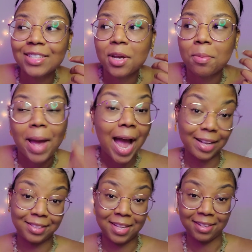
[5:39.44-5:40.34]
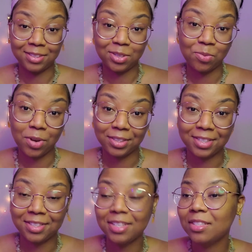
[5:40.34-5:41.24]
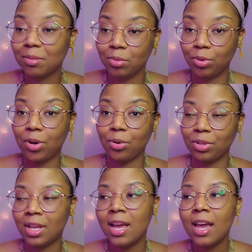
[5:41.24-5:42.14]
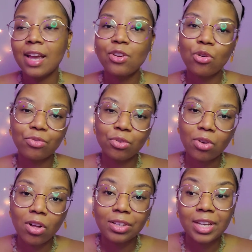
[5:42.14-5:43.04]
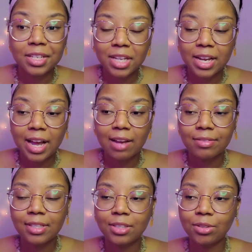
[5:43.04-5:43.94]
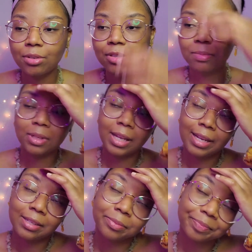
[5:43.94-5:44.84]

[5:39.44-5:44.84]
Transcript: a bad thing to want to see some growth. And overall, yes, I have seen growth, but like,